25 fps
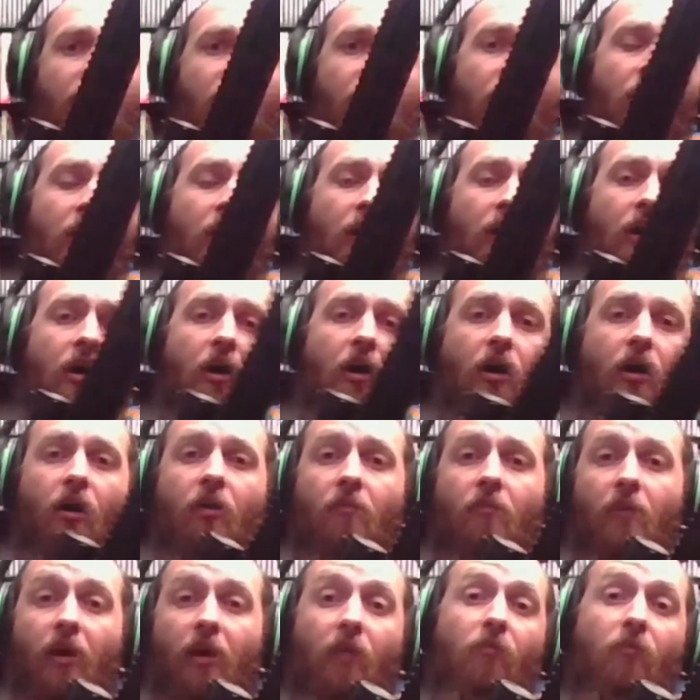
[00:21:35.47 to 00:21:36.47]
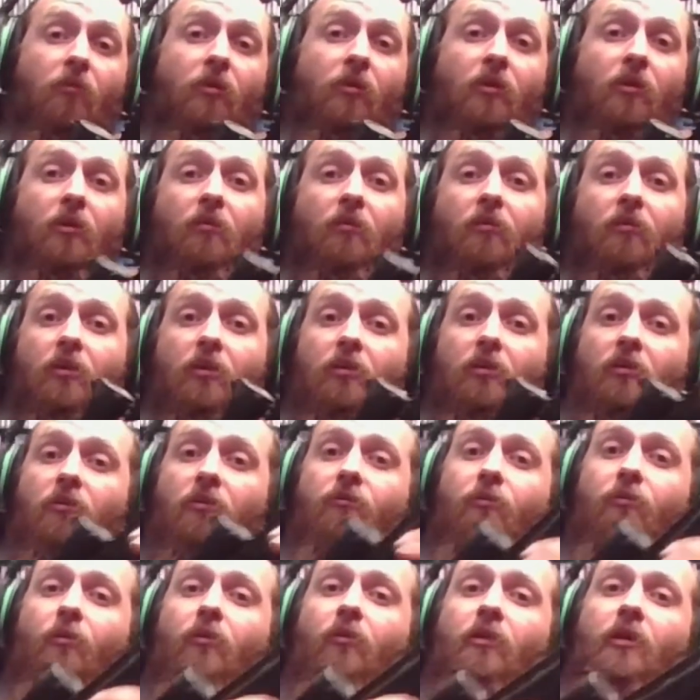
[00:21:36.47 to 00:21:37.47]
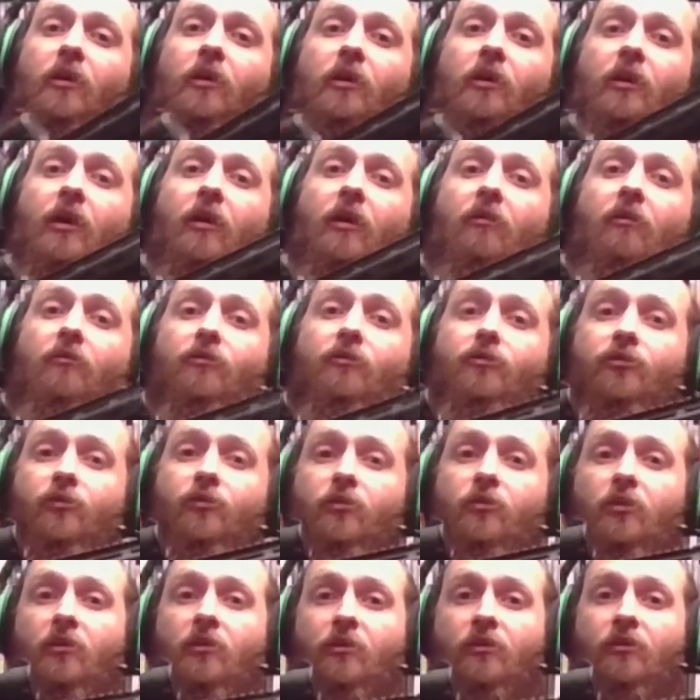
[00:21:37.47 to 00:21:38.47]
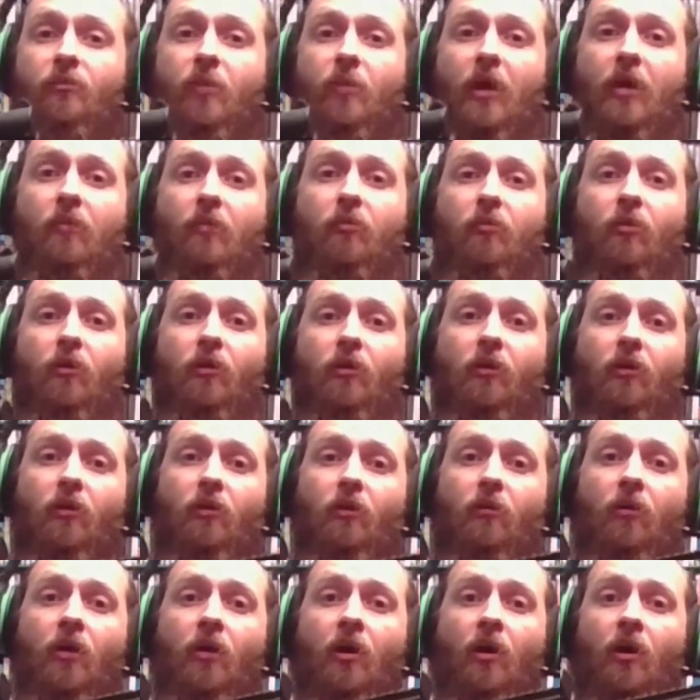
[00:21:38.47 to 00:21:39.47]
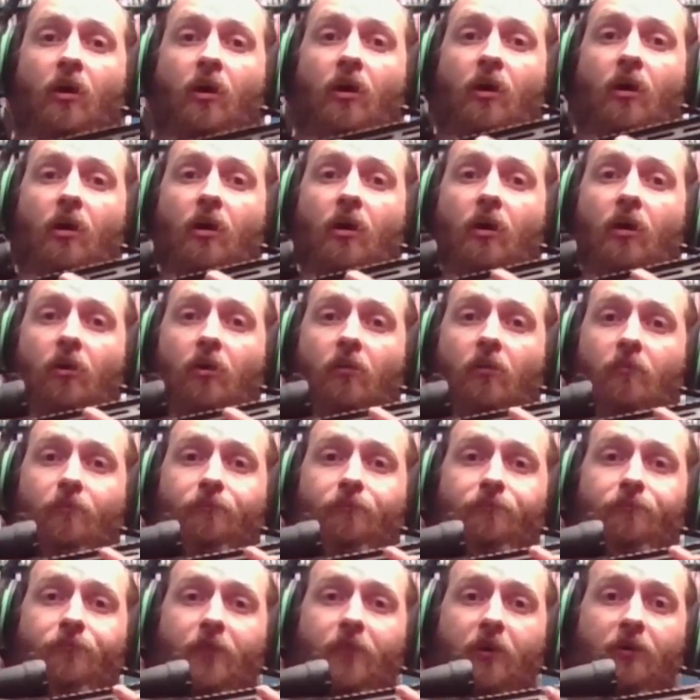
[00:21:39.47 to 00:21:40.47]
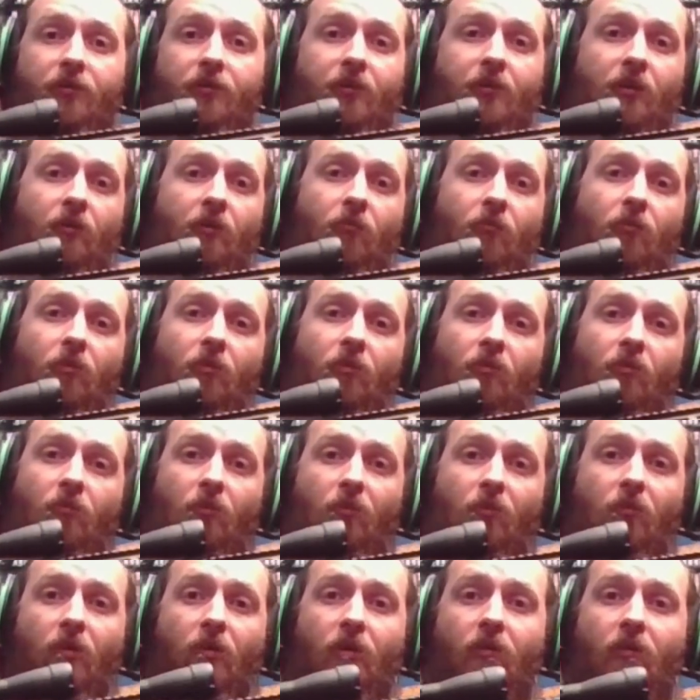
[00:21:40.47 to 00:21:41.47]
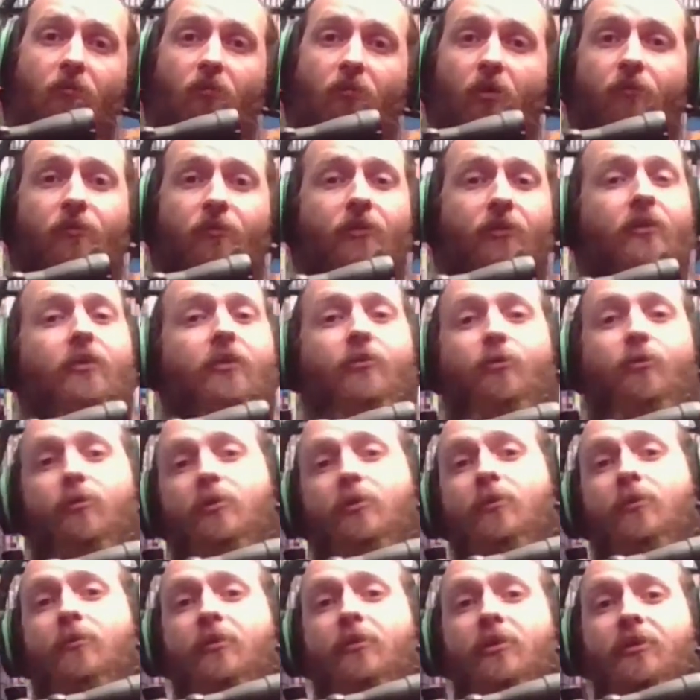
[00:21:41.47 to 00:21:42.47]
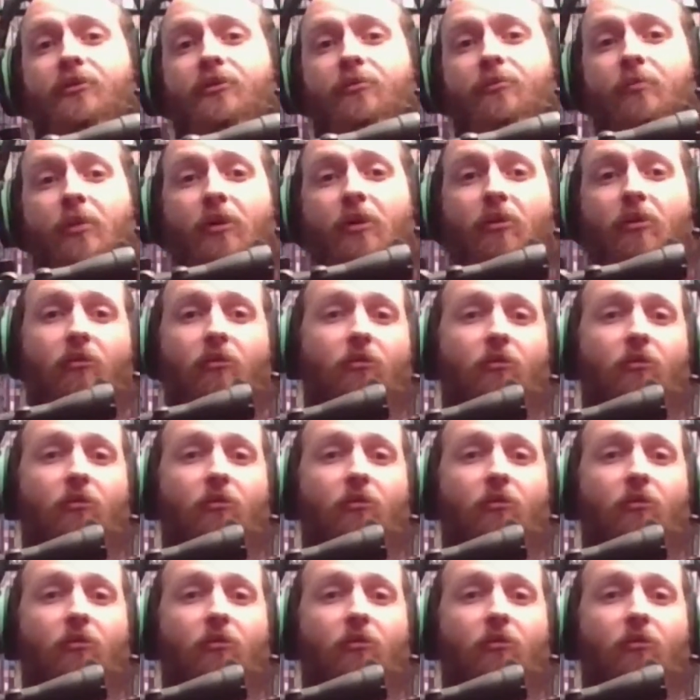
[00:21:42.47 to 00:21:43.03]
I really look forward to getting out and shooting this bad boy though. Like I said, we're running roughly a 21-inch barrel